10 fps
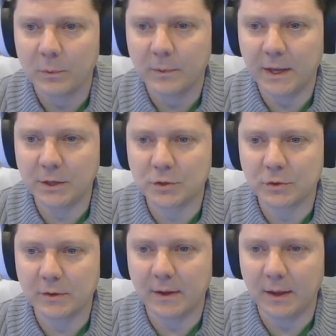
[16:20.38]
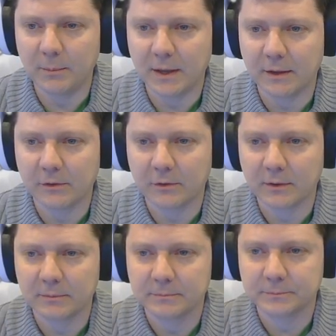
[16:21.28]
Each team gets
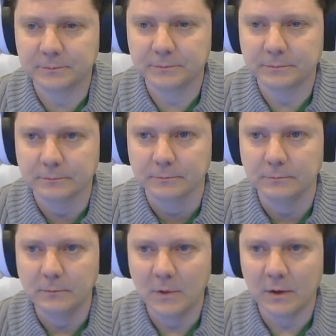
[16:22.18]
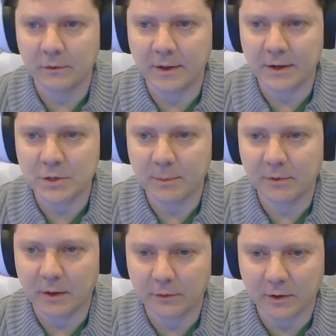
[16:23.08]
a set of
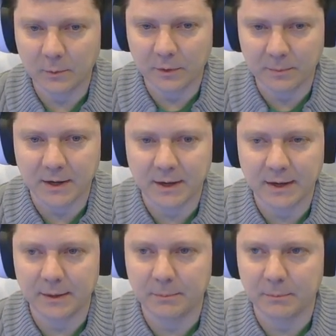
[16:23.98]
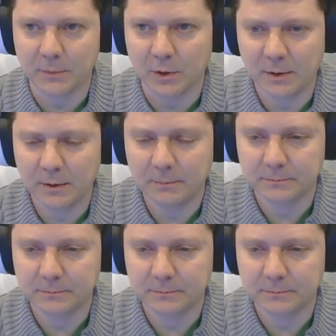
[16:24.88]
ships. I'll start with my Mernurmherm.